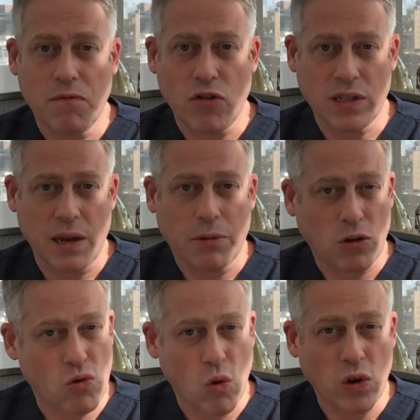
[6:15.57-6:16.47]
for example, a
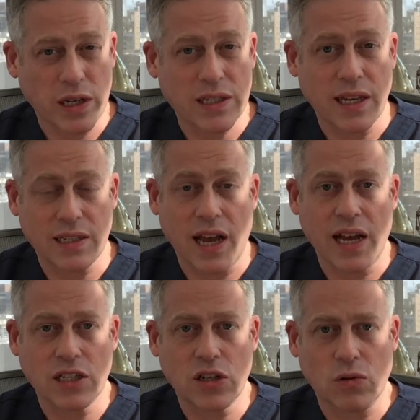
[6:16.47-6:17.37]
crawling
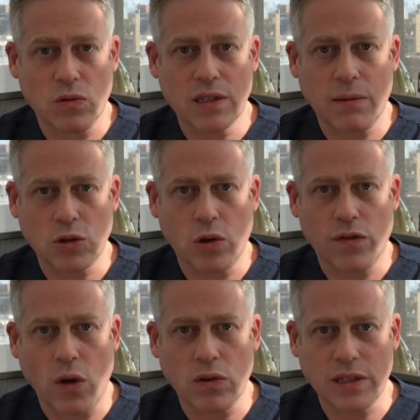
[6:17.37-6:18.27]
sensation or some sort of
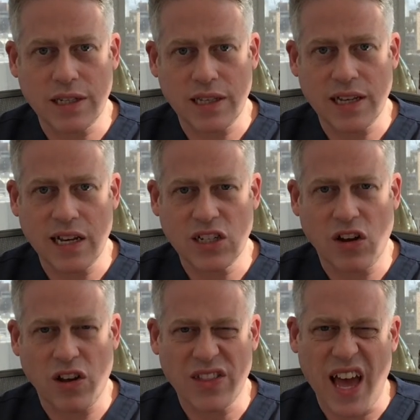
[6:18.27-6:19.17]
altered sensation
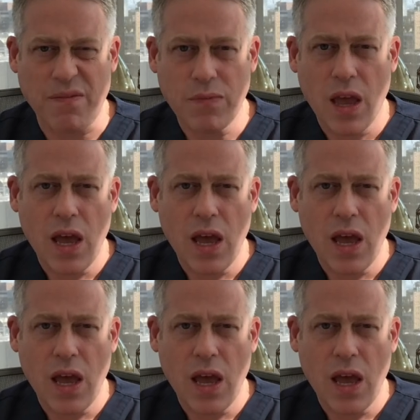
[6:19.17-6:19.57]
like that.